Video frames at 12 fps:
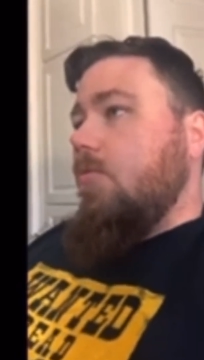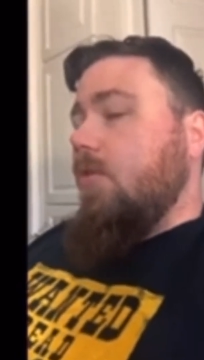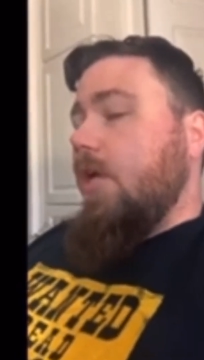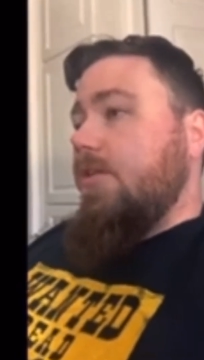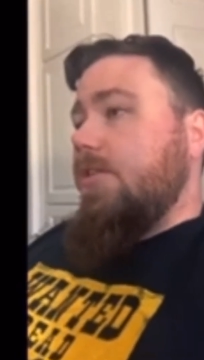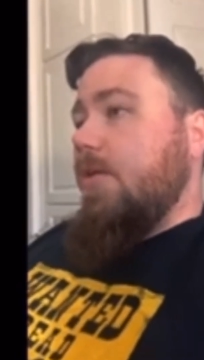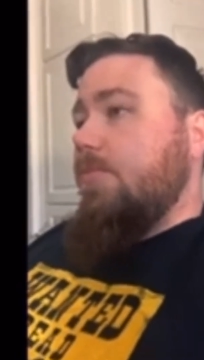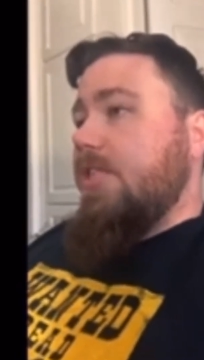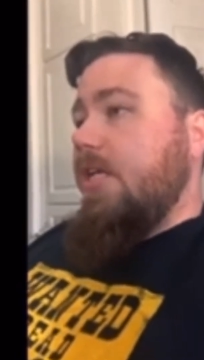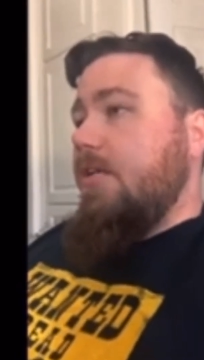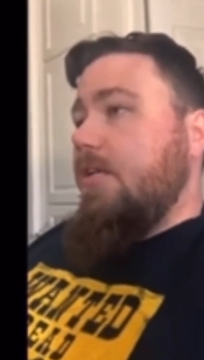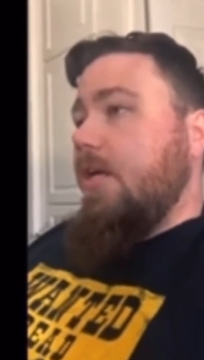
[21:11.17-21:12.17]
What else I'm
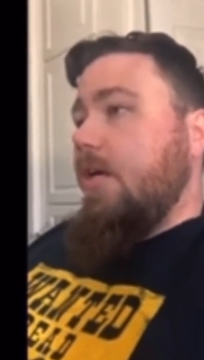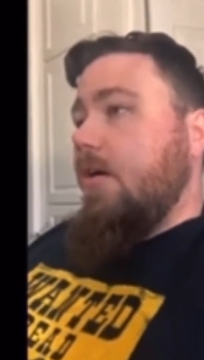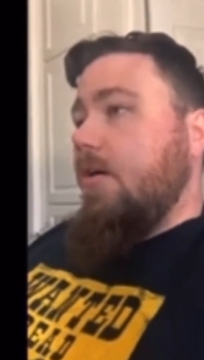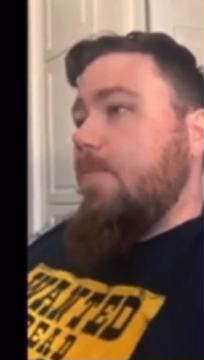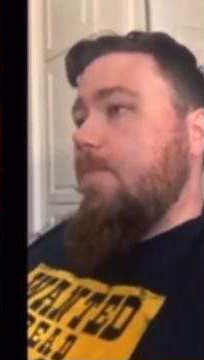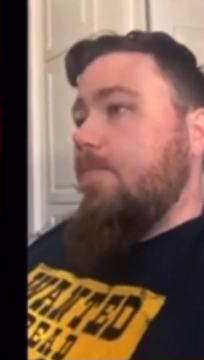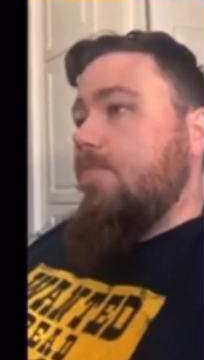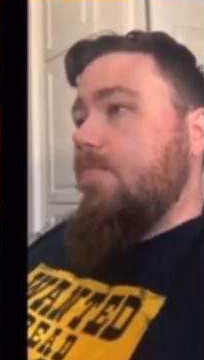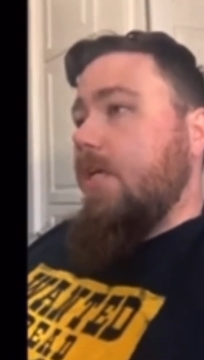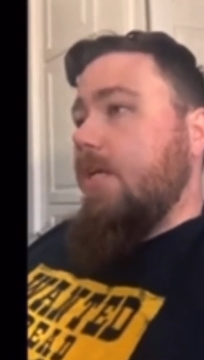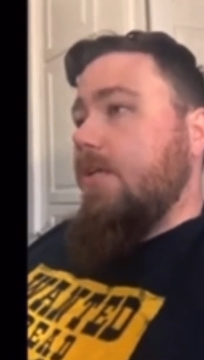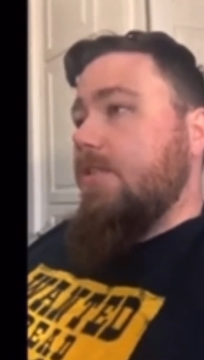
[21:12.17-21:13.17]
seeing here
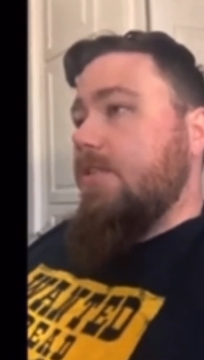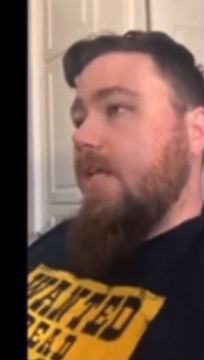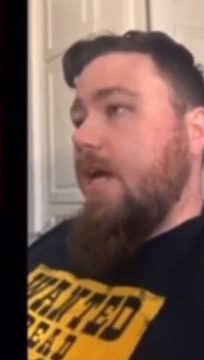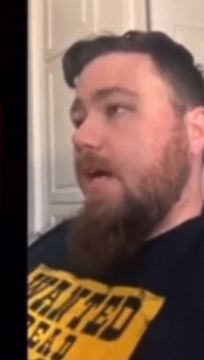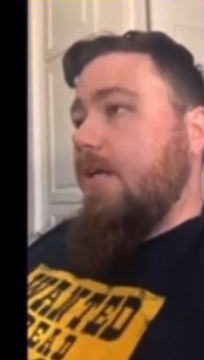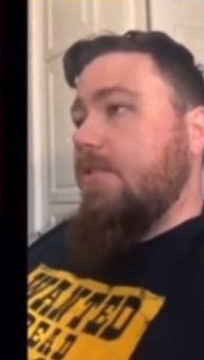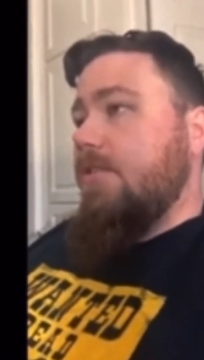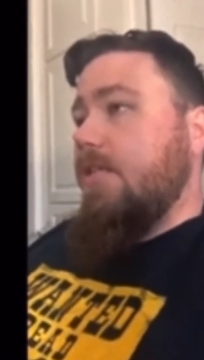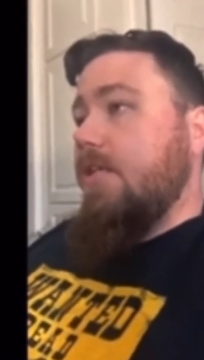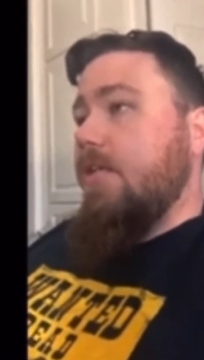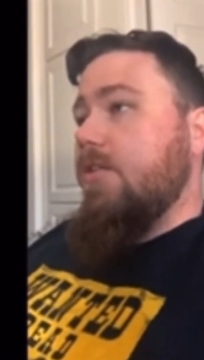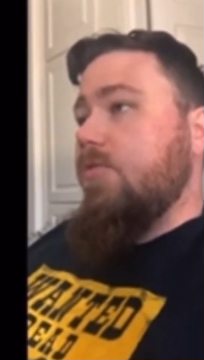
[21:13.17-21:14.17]
is that
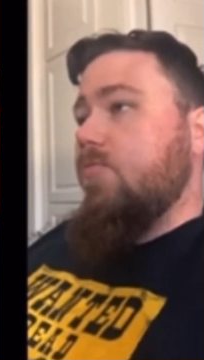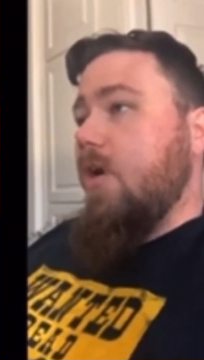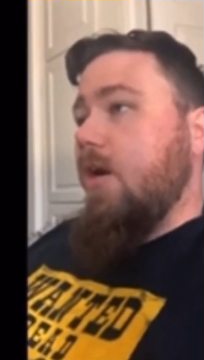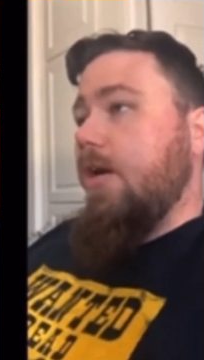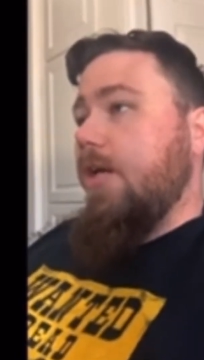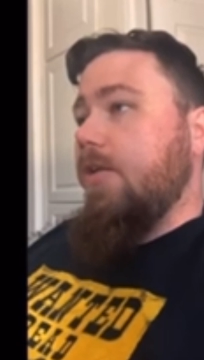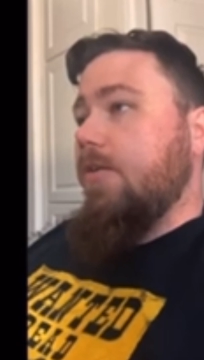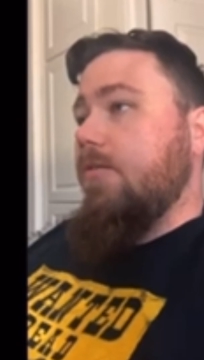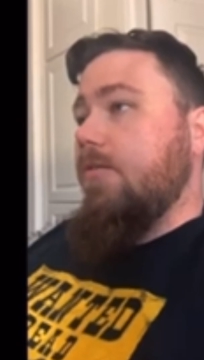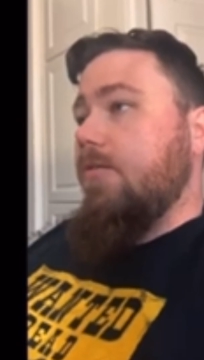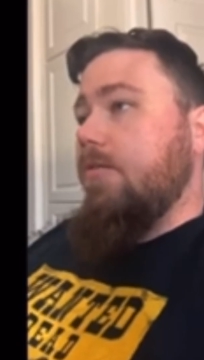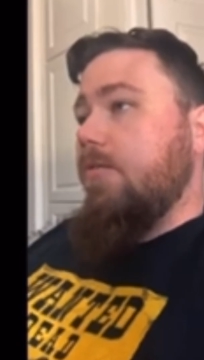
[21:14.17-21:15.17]
he is wearing
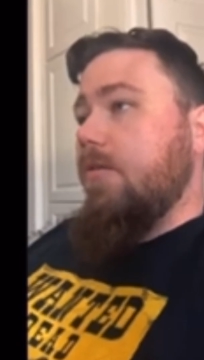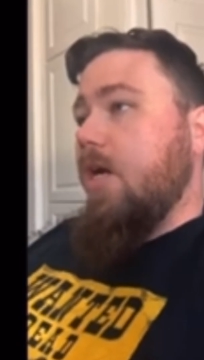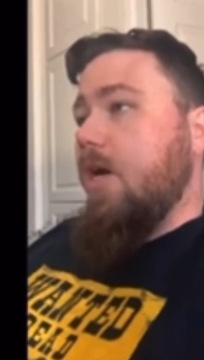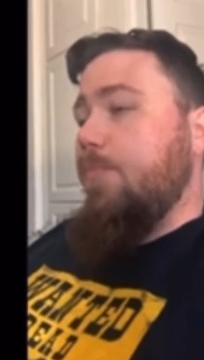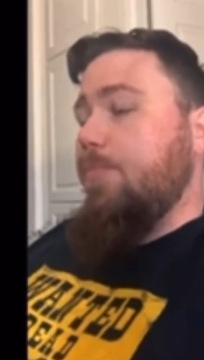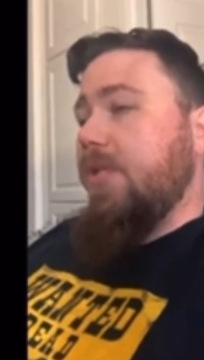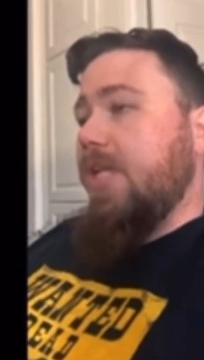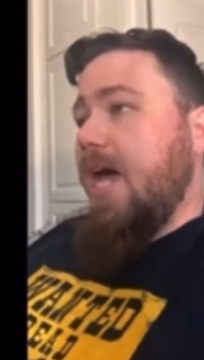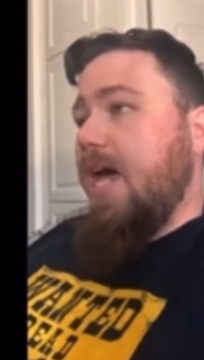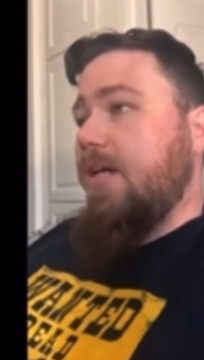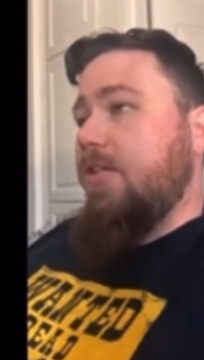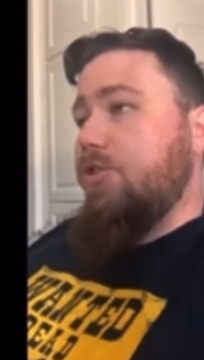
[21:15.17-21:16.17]
a
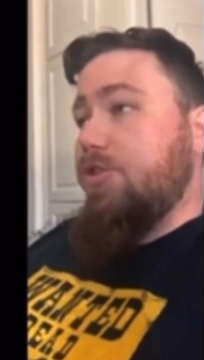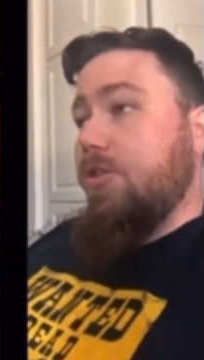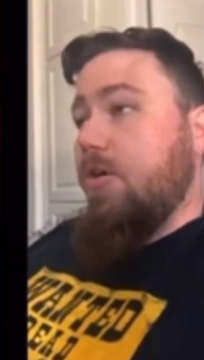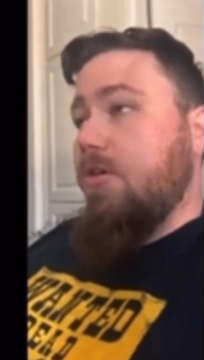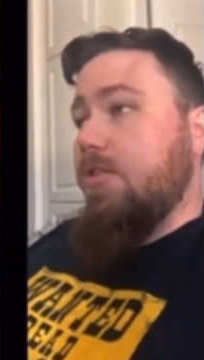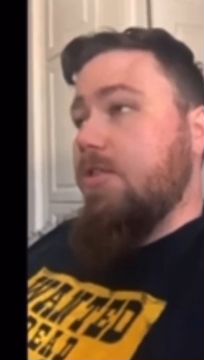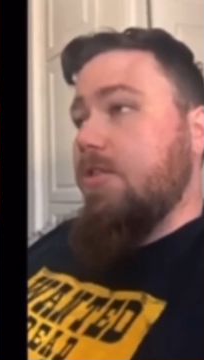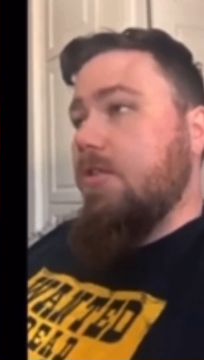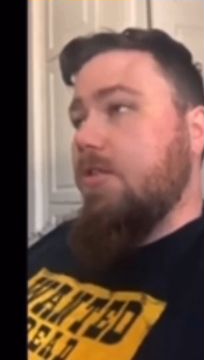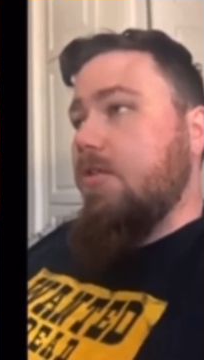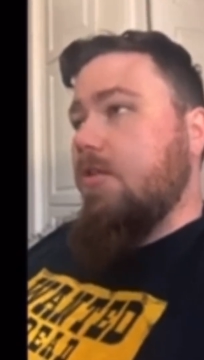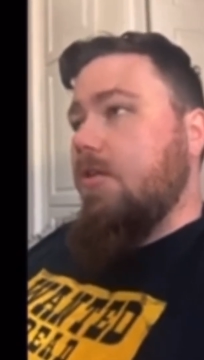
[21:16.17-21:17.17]
black shirt,
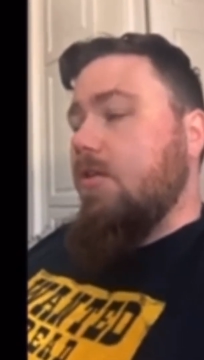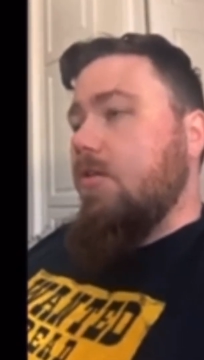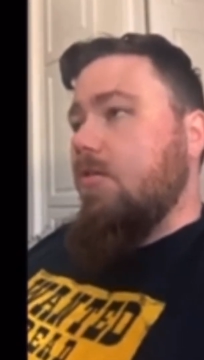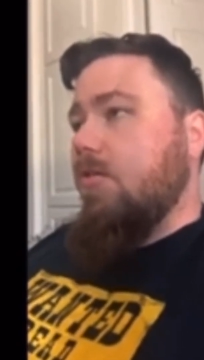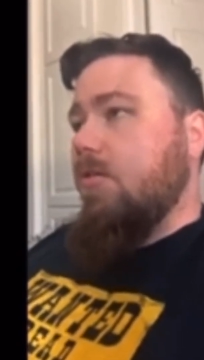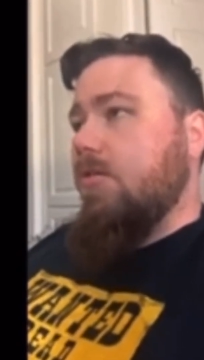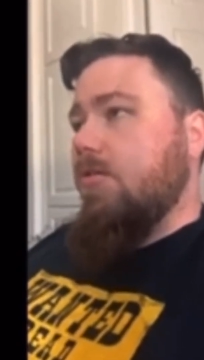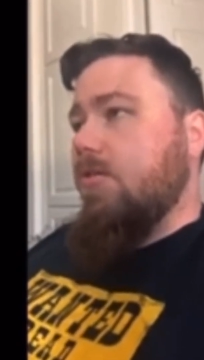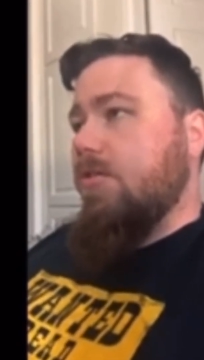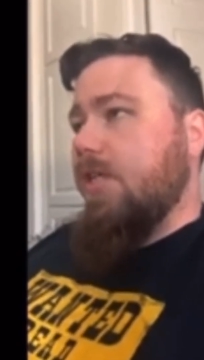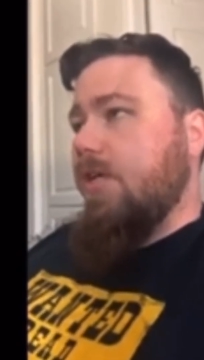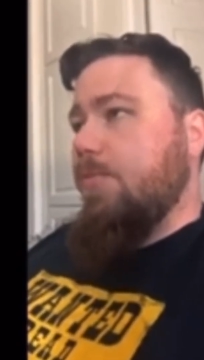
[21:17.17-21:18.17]
or it
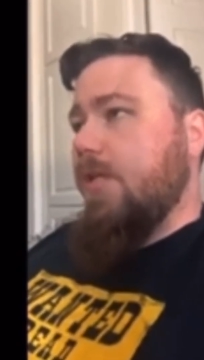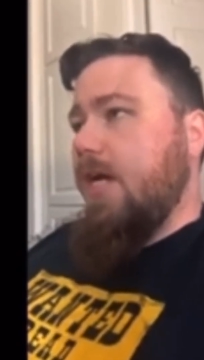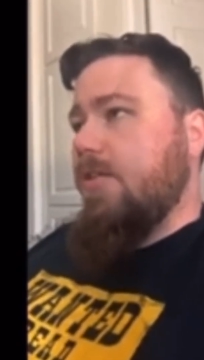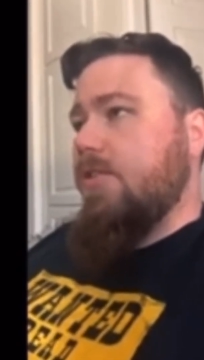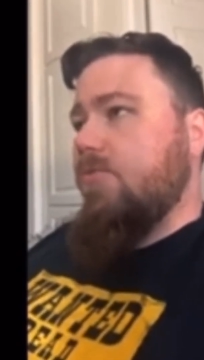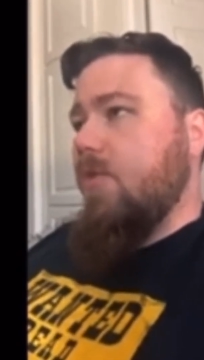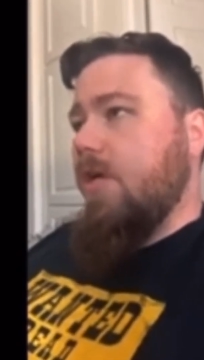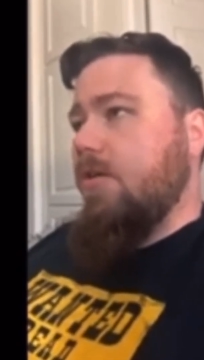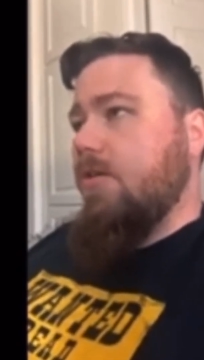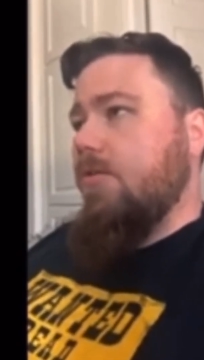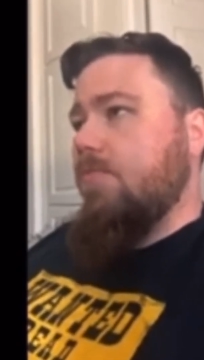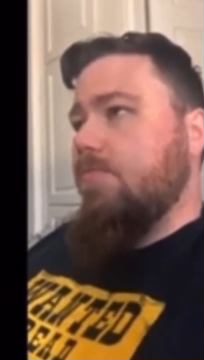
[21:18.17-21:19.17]
looks like a black
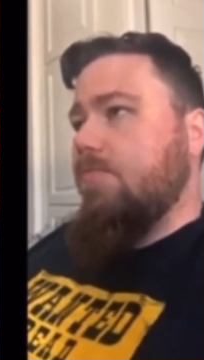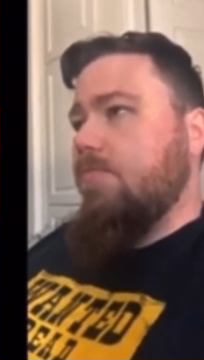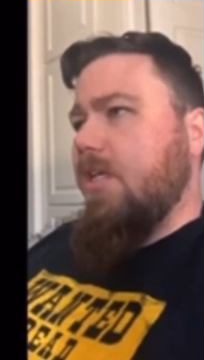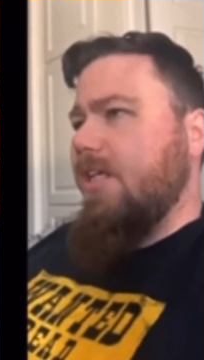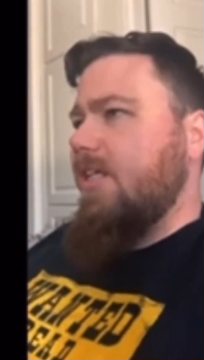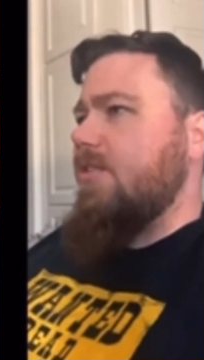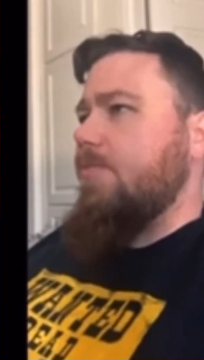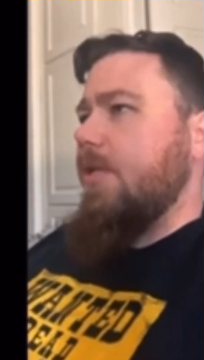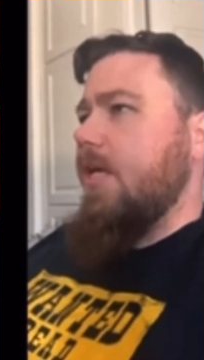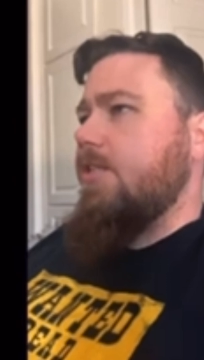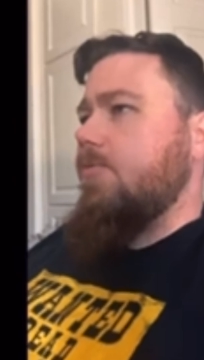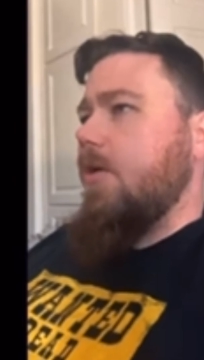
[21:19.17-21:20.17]
sweater. I think it's a
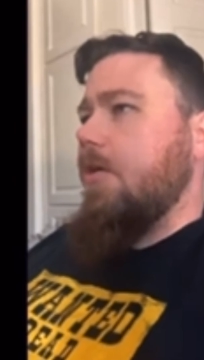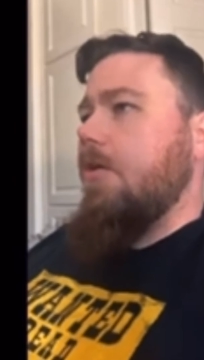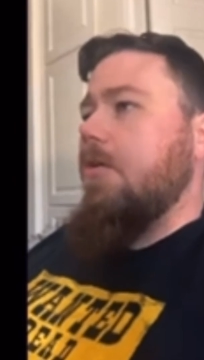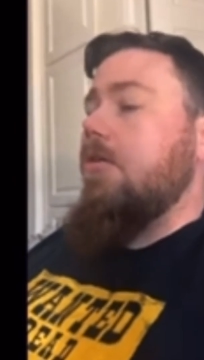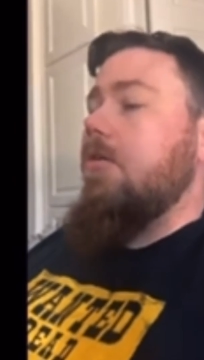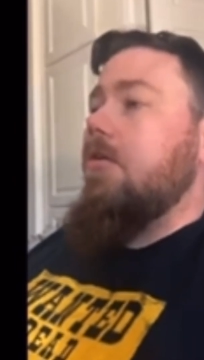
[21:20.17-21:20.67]
black sweater.